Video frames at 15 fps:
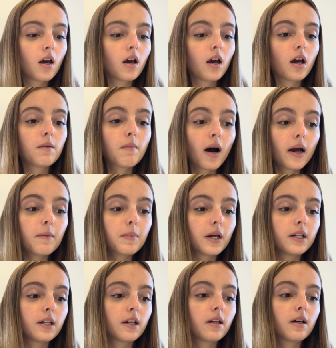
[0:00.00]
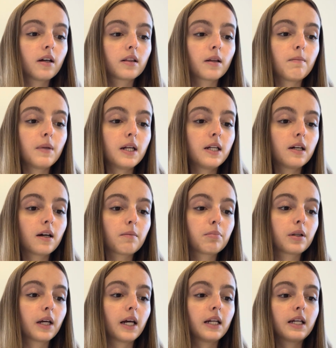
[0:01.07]
In my opinion, the media
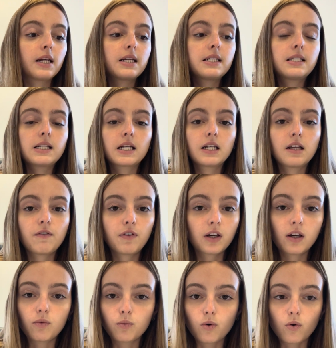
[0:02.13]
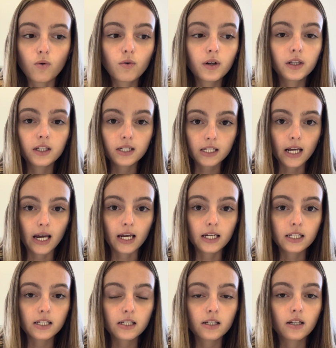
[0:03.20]
played a significant role in this
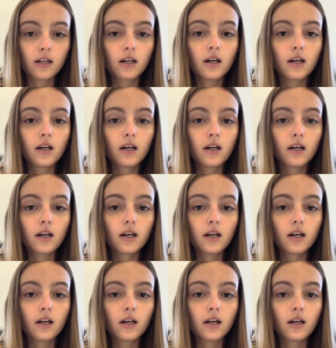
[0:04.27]
case